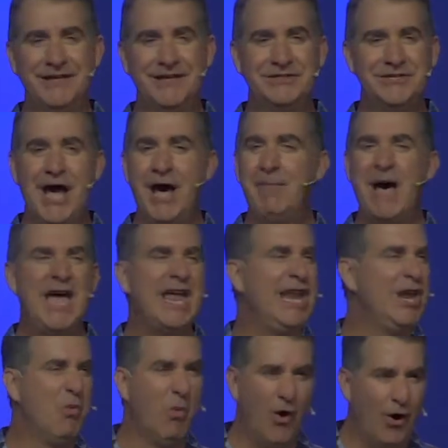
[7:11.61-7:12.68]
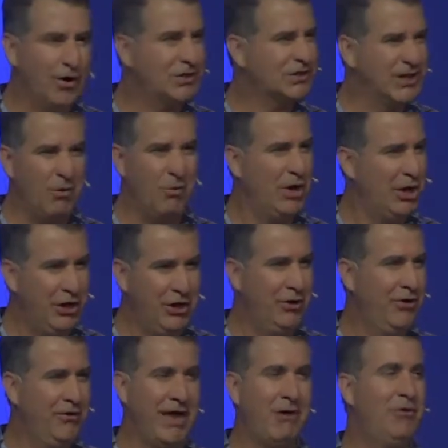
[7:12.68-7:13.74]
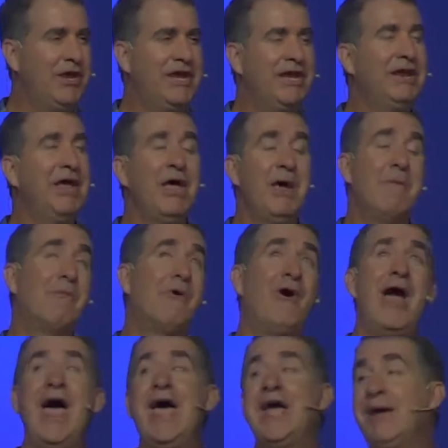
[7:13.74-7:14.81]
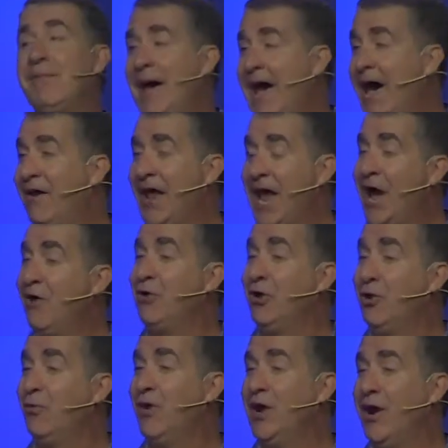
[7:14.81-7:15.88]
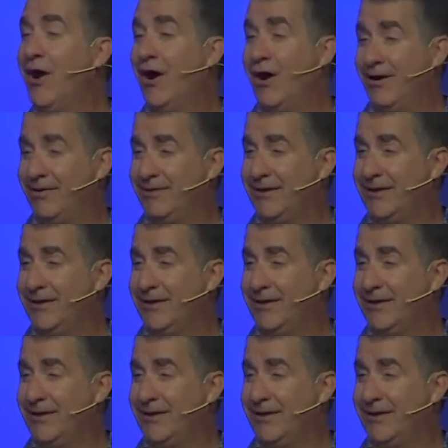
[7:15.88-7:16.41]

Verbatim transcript: It's not by any works that we do that we can brag about how good we are.